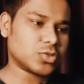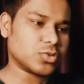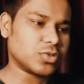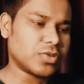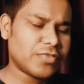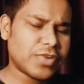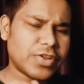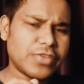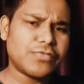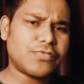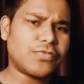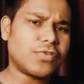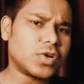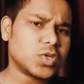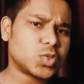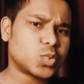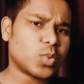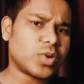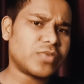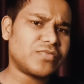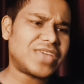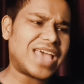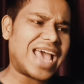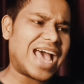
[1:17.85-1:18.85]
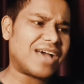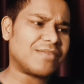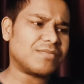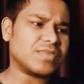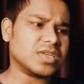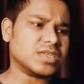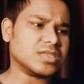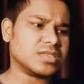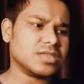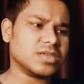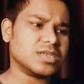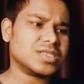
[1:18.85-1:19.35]
So the very first one we have
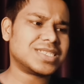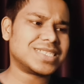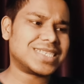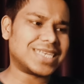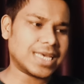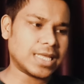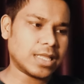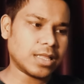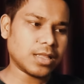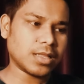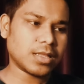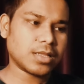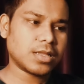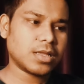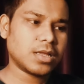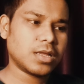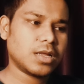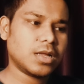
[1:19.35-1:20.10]
is the skill.